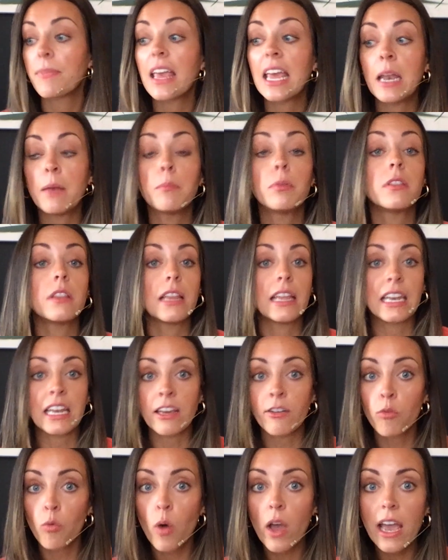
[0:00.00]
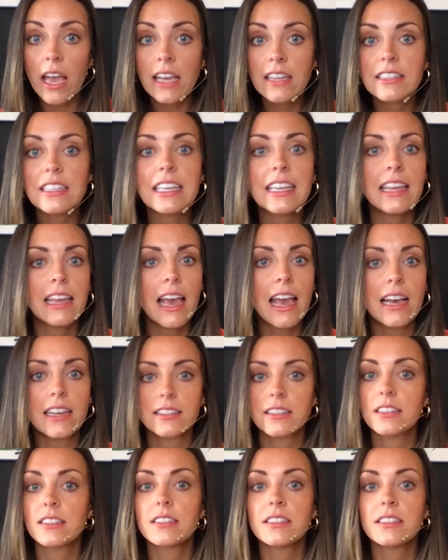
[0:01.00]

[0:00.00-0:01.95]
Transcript: In plenty of ways, yes,